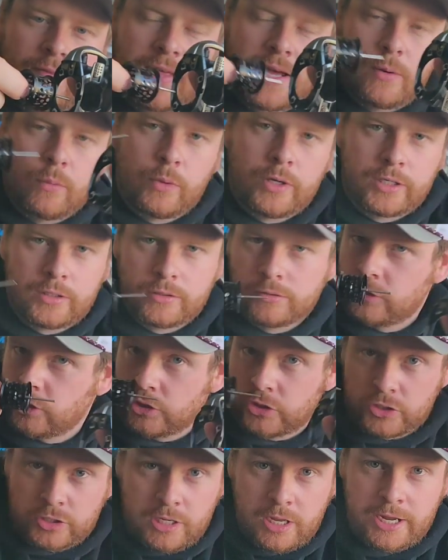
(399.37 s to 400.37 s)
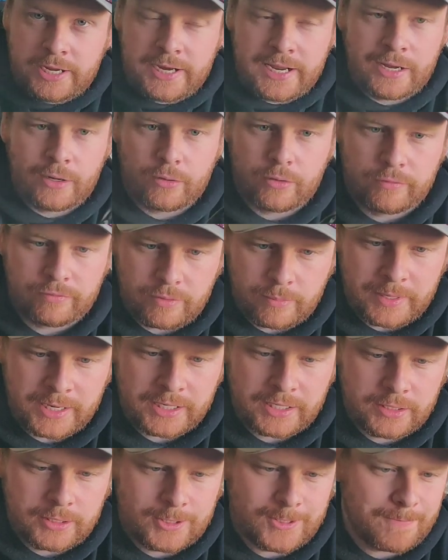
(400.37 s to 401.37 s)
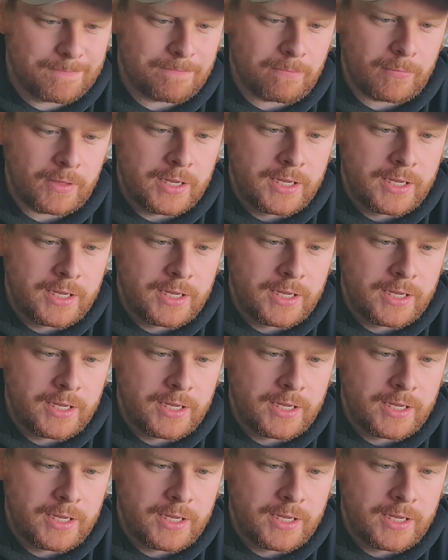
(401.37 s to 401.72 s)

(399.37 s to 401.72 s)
and that will just slide out of the mechanism.